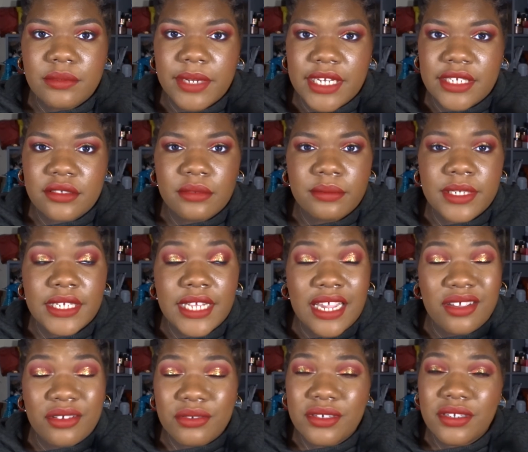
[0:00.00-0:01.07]
my last update, I
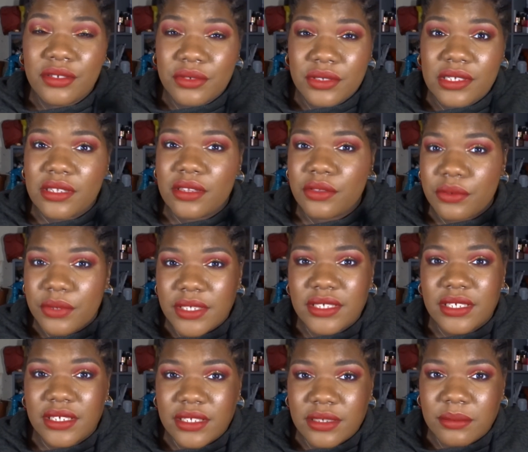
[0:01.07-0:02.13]
only used it 3
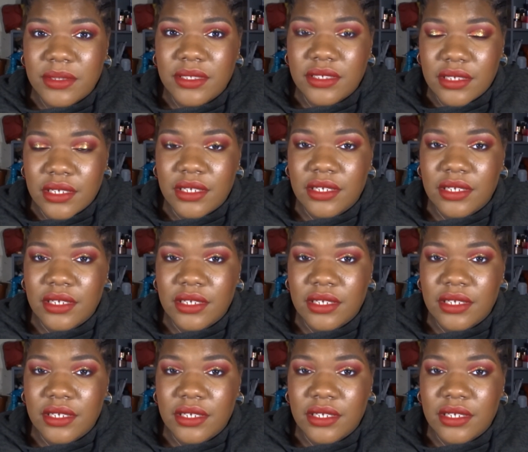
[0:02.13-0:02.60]
times.